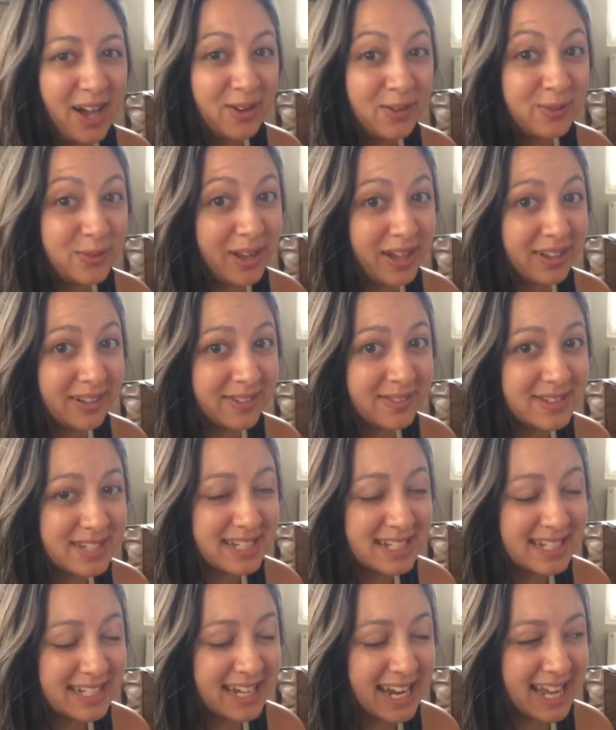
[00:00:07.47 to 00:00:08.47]
Welcome
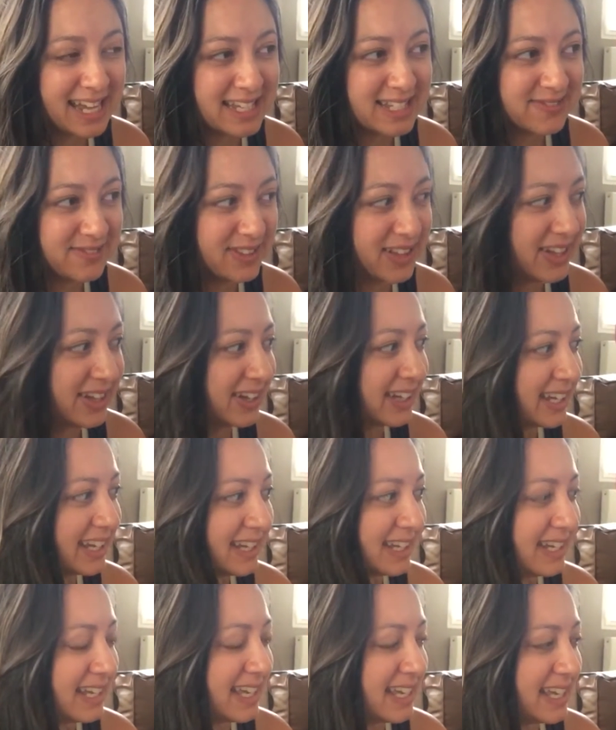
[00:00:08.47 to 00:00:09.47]
to today's vlog.
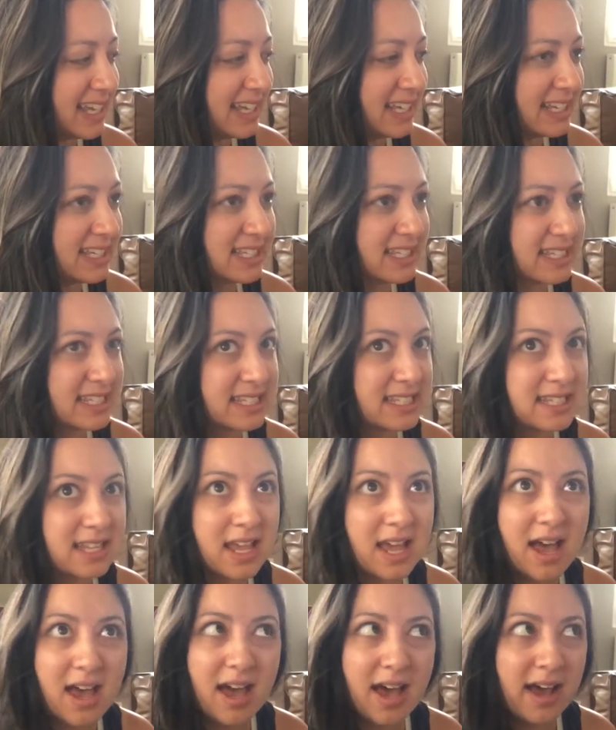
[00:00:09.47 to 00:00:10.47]
It is
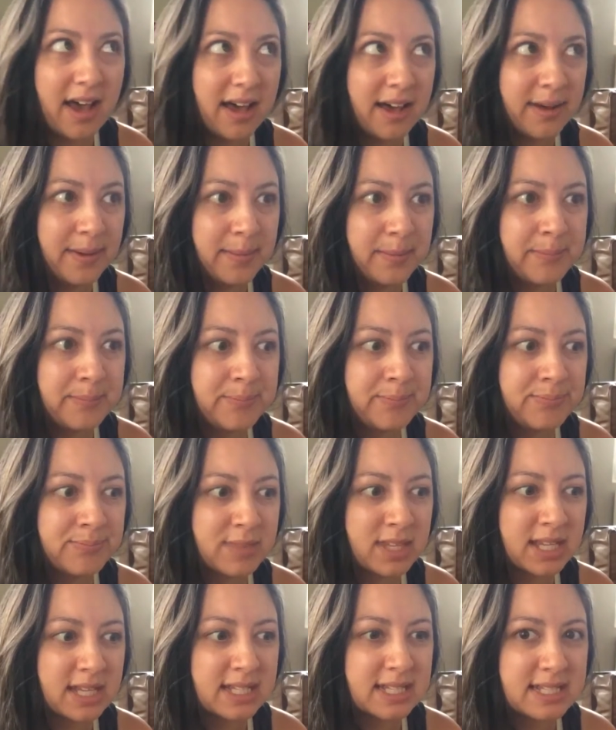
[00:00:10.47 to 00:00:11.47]

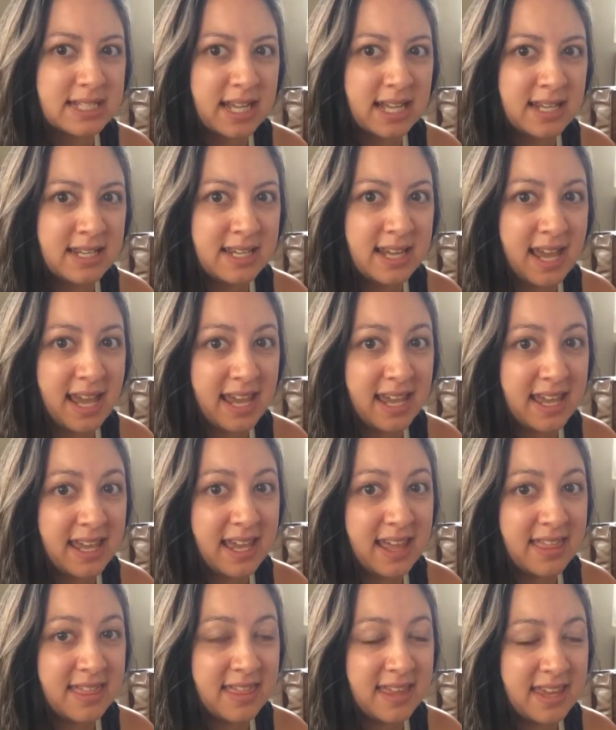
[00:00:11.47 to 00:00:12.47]

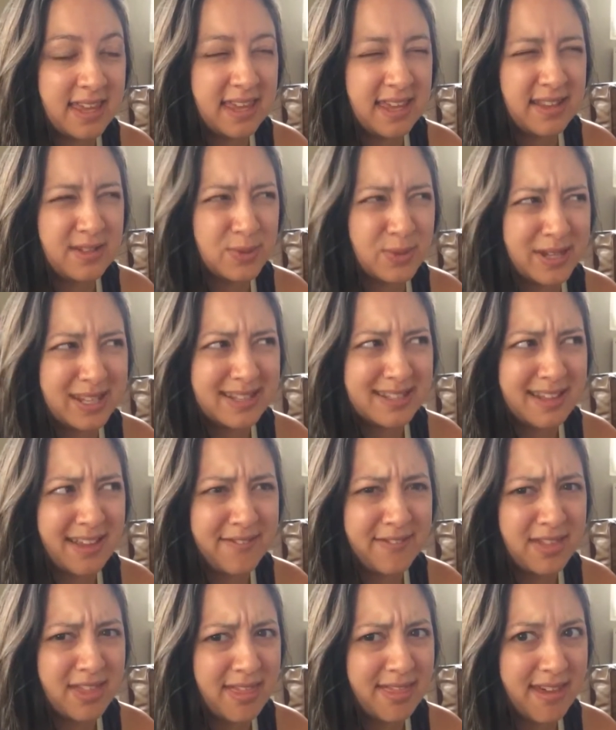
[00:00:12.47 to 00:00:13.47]
Sunday the
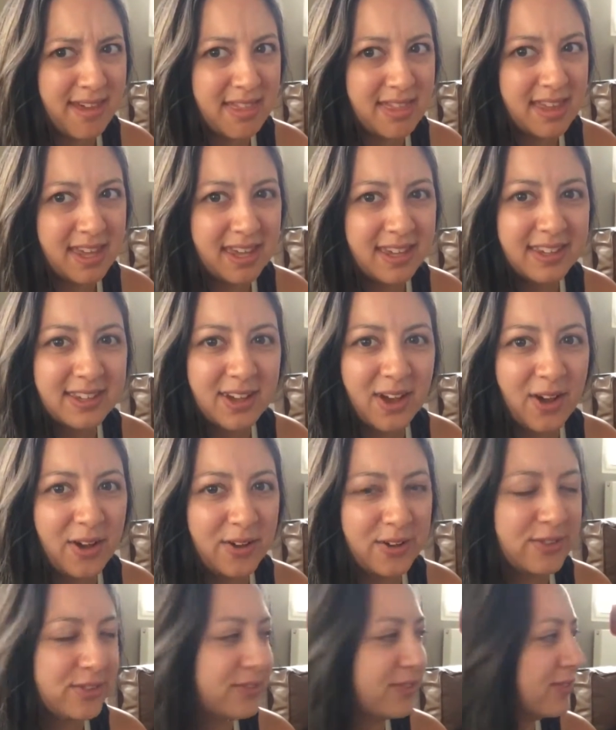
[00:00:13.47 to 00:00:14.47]
27th, I think,
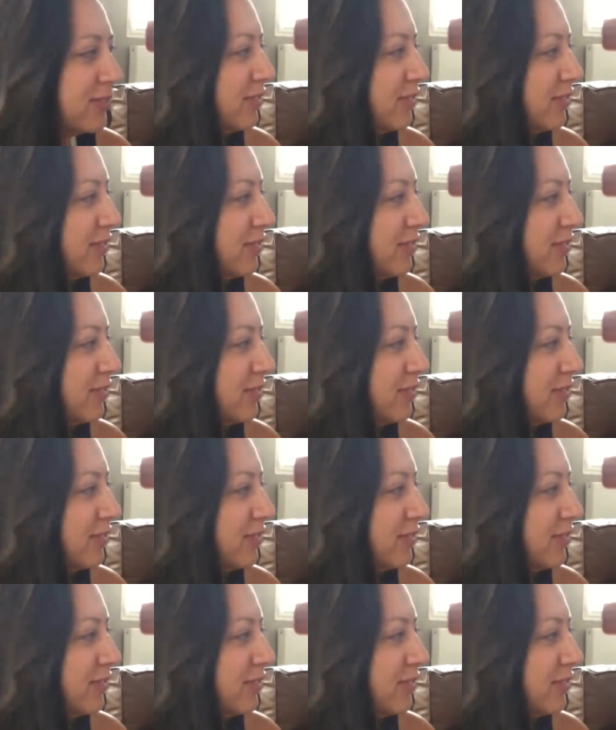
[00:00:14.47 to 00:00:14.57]
of